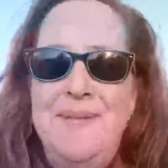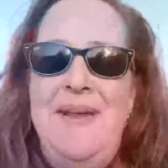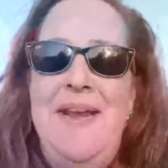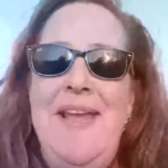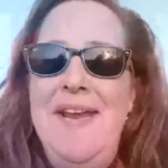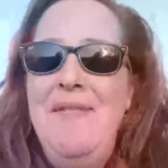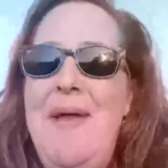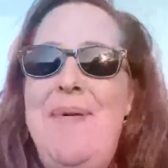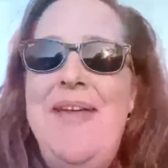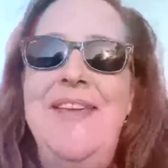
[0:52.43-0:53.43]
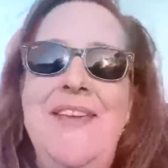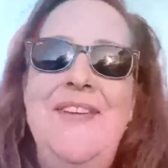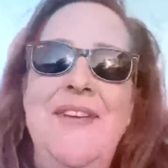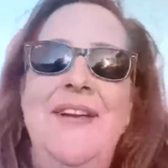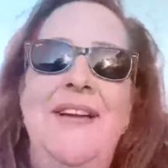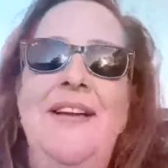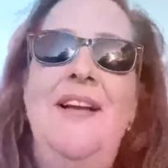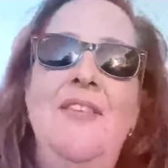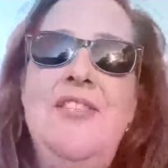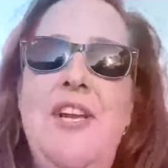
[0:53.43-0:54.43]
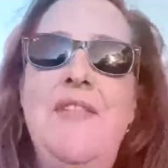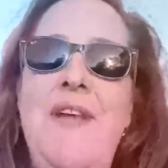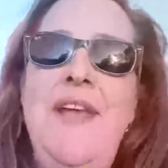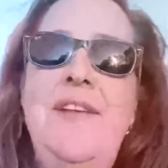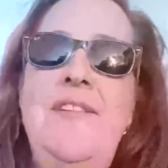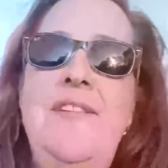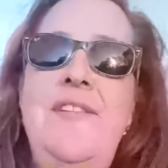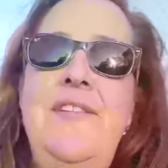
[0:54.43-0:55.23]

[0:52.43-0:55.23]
sweet lady, right back at you. I'll turn it around.